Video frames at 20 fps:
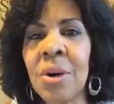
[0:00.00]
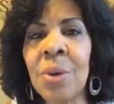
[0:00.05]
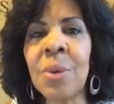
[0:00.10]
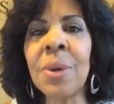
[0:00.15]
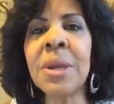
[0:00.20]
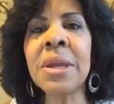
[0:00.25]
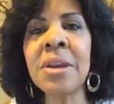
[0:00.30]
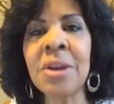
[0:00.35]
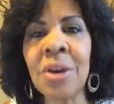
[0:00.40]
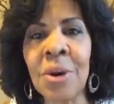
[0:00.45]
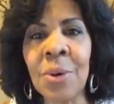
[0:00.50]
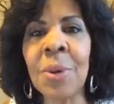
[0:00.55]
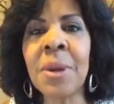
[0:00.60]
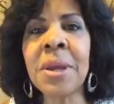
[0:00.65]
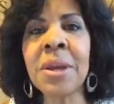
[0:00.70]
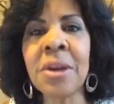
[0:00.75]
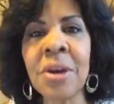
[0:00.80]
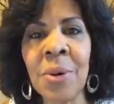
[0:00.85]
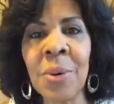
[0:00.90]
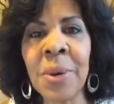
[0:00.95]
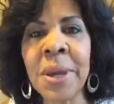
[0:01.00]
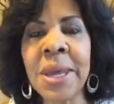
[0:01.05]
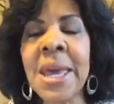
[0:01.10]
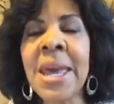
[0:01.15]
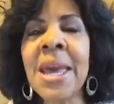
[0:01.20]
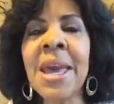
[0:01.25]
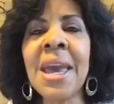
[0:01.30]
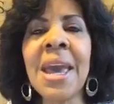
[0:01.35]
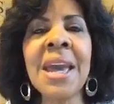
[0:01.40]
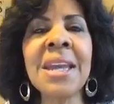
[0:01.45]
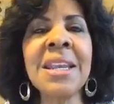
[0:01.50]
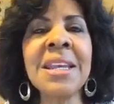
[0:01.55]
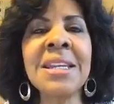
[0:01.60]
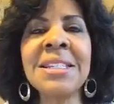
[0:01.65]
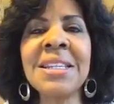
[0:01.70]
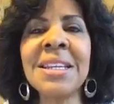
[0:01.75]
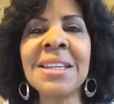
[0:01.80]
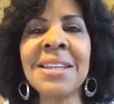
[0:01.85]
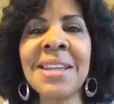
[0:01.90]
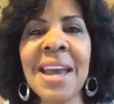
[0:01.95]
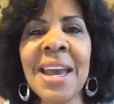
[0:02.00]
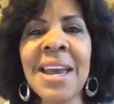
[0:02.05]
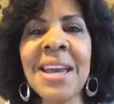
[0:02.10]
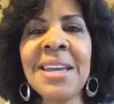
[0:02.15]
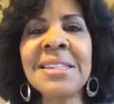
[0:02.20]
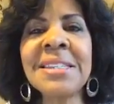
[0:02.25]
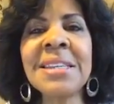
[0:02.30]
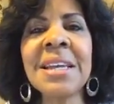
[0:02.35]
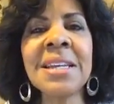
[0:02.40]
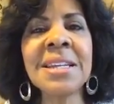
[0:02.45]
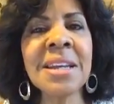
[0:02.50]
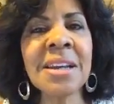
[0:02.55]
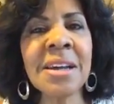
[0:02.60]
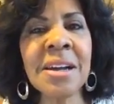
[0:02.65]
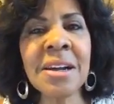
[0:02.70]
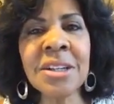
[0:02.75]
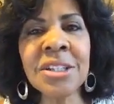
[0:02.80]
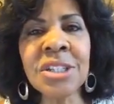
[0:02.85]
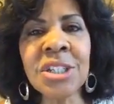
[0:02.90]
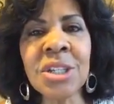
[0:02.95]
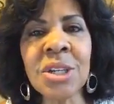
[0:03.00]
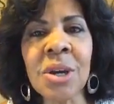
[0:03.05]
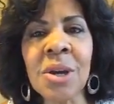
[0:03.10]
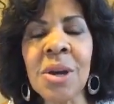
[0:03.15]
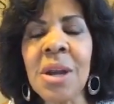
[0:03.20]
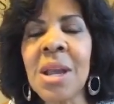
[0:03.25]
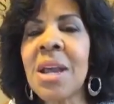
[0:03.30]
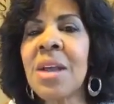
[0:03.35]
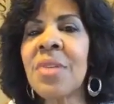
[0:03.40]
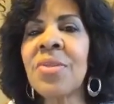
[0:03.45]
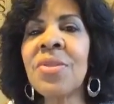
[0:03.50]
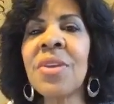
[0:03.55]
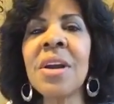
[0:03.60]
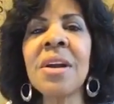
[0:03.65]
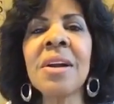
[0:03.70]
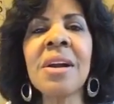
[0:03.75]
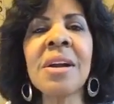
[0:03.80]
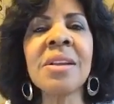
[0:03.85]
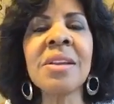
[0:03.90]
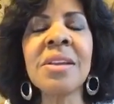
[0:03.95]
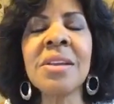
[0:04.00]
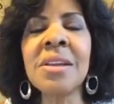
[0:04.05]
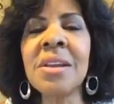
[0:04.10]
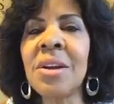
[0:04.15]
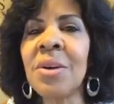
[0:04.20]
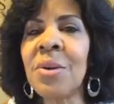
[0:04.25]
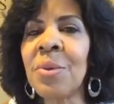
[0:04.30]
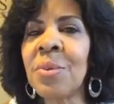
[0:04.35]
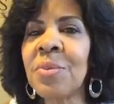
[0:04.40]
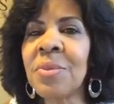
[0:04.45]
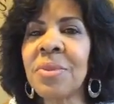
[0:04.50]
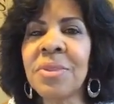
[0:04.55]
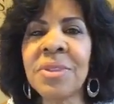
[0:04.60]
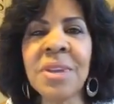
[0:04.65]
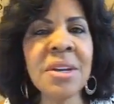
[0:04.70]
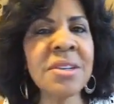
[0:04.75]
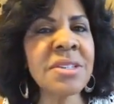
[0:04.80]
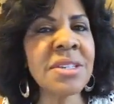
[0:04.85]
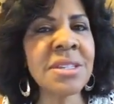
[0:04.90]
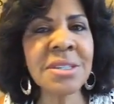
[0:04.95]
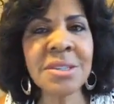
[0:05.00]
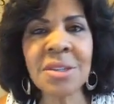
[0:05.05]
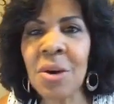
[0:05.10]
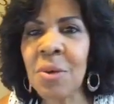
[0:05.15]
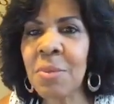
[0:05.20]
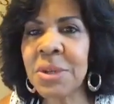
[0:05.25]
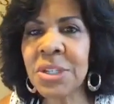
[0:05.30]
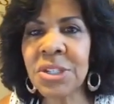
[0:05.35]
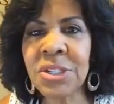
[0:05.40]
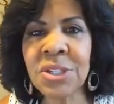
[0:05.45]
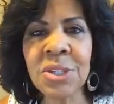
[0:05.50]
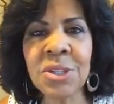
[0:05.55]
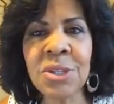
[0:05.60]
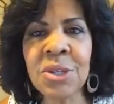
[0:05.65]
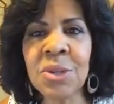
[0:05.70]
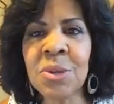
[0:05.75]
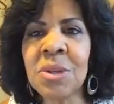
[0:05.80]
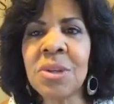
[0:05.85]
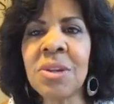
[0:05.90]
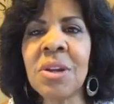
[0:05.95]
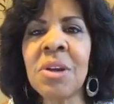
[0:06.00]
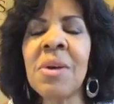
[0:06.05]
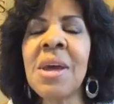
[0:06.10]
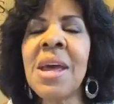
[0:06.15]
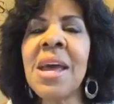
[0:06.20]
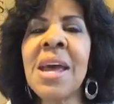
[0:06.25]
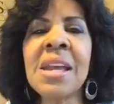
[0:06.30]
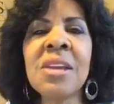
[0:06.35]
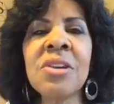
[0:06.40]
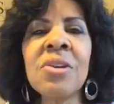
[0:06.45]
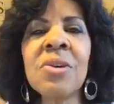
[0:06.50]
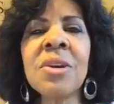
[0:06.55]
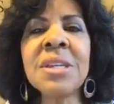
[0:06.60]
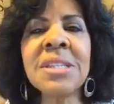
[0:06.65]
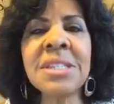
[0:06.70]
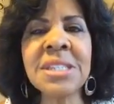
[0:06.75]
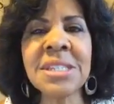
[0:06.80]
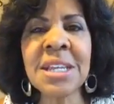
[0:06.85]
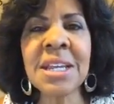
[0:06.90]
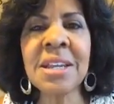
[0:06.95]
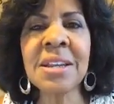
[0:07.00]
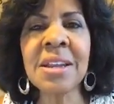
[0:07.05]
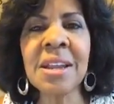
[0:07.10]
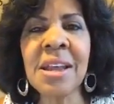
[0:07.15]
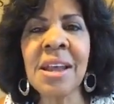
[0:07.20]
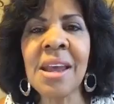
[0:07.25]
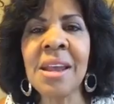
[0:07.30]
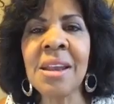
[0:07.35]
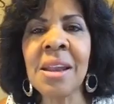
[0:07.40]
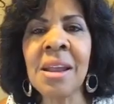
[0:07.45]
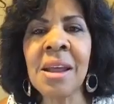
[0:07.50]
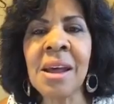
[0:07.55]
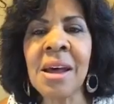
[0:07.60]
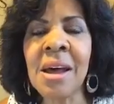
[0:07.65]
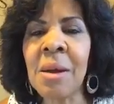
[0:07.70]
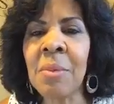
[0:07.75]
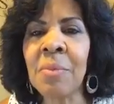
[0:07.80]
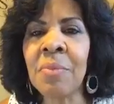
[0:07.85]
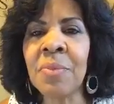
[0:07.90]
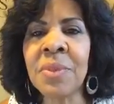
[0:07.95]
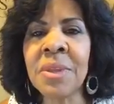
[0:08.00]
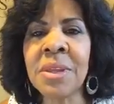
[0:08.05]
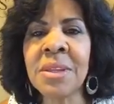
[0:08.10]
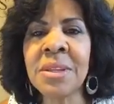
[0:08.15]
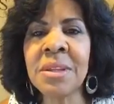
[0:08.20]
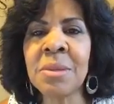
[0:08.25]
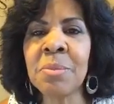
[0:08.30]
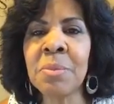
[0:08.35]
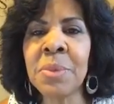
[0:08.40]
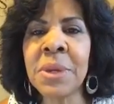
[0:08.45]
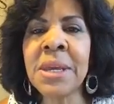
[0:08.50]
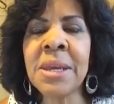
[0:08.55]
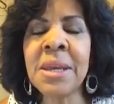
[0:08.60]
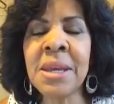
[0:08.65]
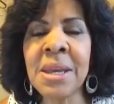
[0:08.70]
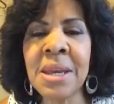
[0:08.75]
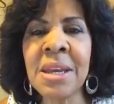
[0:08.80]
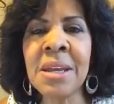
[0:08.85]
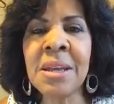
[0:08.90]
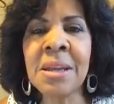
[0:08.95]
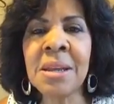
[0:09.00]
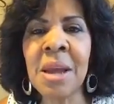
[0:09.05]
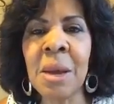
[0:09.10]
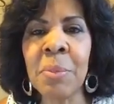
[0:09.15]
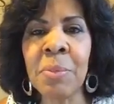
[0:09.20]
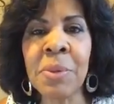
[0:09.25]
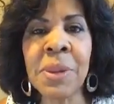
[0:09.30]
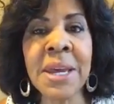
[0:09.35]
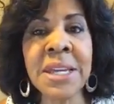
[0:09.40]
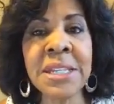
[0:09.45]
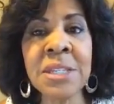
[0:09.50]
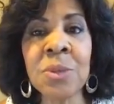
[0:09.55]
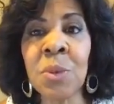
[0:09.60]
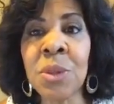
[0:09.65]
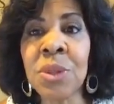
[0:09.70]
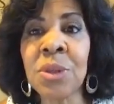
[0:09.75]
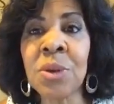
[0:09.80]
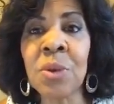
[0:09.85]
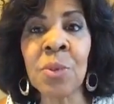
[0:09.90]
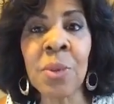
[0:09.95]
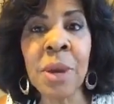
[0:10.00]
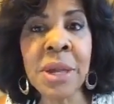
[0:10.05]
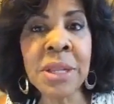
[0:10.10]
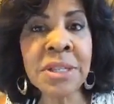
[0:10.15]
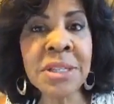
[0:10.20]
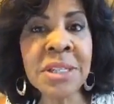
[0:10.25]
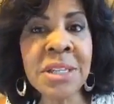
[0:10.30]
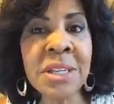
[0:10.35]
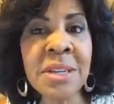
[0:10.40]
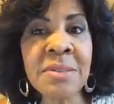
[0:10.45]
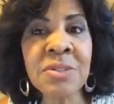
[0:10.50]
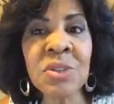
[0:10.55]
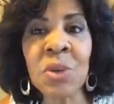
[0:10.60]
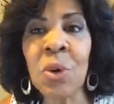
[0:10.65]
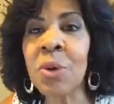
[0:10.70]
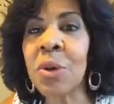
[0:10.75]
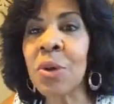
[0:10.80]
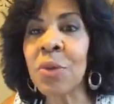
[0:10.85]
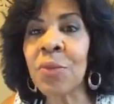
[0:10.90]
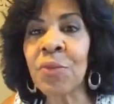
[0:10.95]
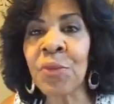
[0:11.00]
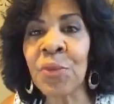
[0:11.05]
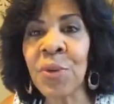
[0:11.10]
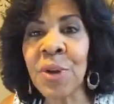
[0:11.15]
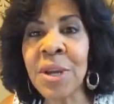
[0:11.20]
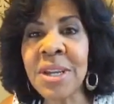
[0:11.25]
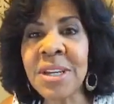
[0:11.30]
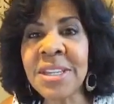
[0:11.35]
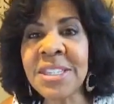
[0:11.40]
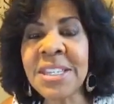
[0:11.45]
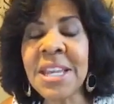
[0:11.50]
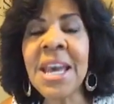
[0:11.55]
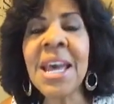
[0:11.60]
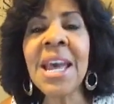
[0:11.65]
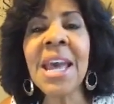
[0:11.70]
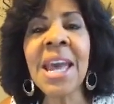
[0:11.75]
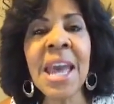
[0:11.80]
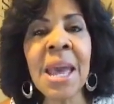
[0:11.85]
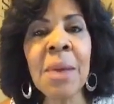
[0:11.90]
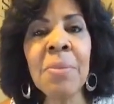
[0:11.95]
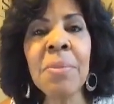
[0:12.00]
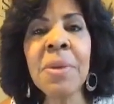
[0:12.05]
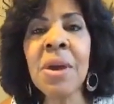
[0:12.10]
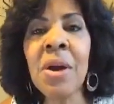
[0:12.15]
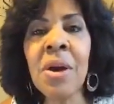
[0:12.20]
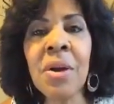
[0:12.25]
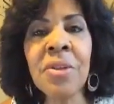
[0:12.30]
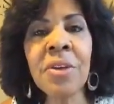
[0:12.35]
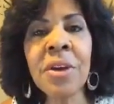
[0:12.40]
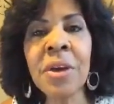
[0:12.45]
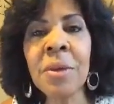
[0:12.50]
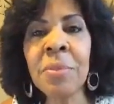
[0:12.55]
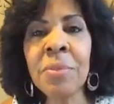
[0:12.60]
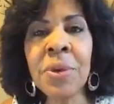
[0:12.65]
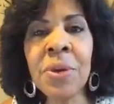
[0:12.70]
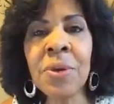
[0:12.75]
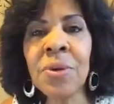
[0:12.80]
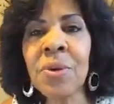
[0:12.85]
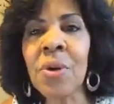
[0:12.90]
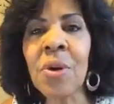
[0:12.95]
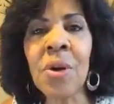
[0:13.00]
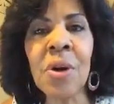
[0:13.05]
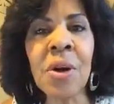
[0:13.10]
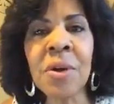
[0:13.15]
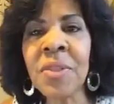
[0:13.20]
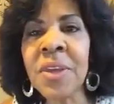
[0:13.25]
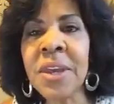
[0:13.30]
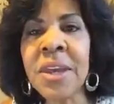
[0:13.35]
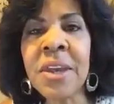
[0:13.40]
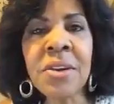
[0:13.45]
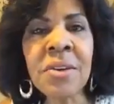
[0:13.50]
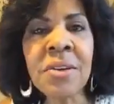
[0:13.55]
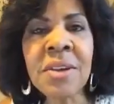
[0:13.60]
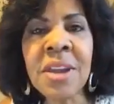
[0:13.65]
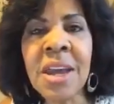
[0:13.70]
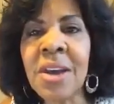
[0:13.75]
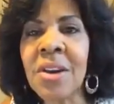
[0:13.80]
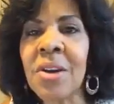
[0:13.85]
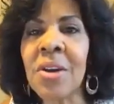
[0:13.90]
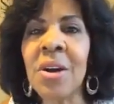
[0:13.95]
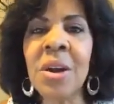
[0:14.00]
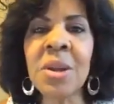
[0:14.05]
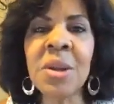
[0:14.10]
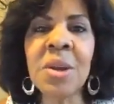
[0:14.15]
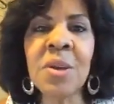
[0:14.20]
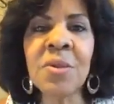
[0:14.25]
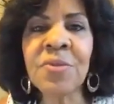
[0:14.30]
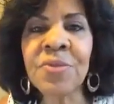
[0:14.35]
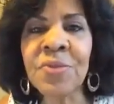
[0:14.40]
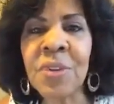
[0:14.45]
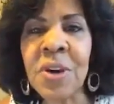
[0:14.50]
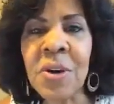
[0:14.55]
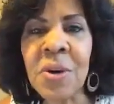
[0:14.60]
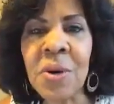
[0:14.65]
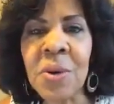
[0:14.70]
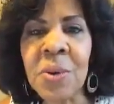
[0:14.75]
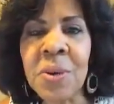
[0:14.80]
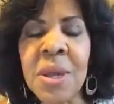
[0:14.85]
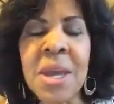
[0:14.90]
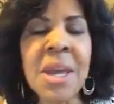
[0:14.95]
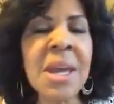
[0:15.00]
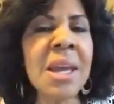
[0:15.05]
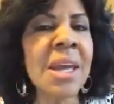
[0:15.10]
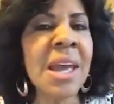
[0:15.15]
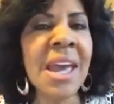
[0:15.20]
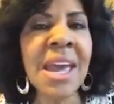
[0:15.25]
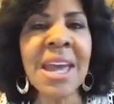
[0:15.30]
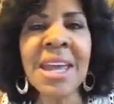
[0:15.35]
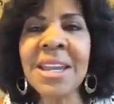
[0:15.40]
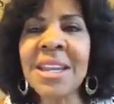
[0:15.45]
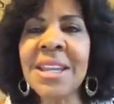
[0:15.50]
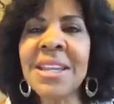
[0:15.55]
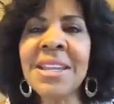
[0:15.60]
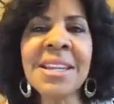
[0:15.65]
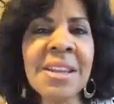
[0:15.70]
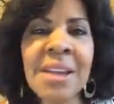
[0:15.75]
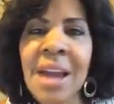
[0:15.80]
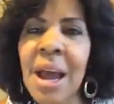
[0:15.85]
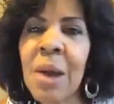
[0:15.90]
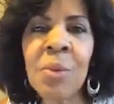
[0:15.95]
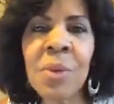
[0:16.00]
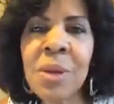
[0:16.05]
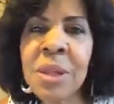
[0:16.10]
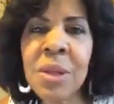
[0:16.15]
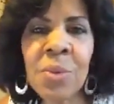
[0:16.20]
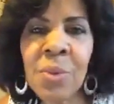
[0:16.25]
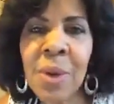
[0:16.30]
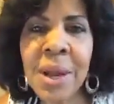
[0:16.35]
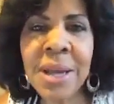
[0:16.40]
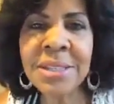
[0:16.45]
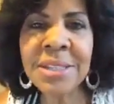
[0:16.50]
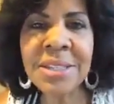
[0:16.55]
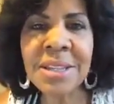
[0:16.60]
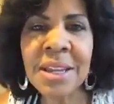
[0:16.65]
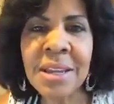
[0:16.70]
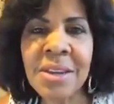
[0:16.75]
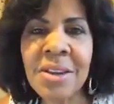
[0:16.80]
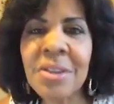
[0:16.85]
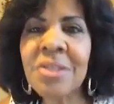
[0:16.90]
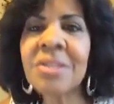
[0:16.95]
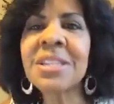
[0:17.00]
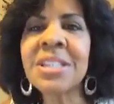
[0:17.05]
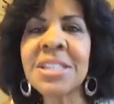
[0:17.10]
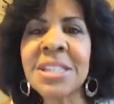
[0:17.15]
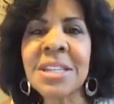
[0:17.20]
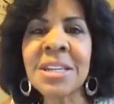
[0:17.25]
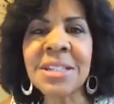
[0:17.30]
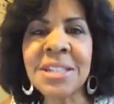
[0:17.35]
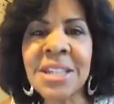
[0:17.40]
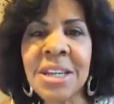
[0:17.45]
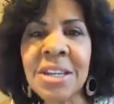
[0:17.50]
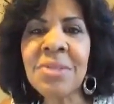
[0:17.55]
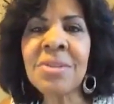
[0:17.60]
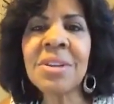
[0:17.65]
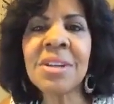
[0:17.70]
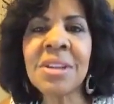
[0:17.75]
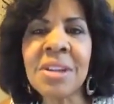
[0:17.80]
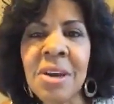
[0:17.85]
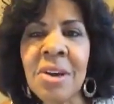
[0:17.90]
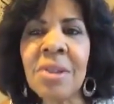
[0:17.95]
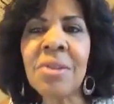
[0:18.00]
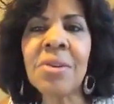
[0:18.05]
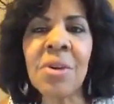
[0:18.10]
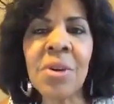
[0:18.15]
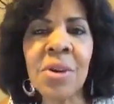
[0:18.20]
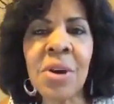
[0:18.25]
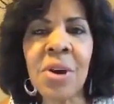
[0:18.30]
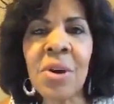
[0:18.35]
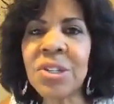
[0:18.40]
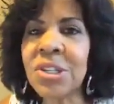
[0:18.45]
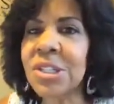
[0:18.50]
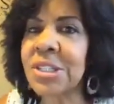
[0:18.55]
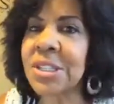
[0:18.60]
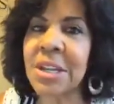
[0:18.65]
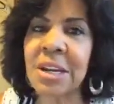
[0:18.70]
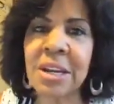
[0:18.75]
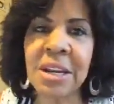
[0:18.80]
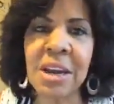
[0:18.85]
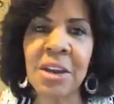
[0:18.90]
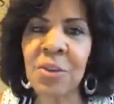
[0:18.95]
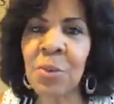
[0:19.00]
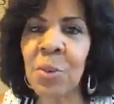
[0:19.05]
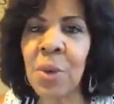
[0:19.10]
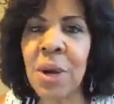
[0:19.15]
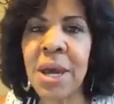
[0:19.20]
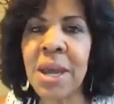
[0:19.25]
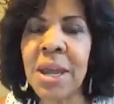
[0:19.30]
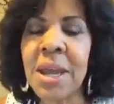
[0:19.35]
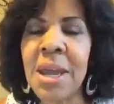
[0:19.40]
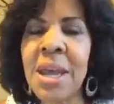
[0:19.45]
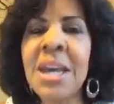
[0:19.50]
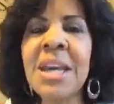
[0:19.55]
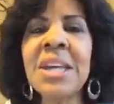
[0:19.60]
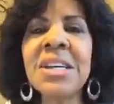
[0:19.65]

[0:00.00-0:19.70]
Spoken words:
And in today's culture, there's so much to do. You can sit and be in a place with your relatives or your friends and be on the computer or on the internet or on your phone, and you're not really resting. You're just continuing to go, just in another way.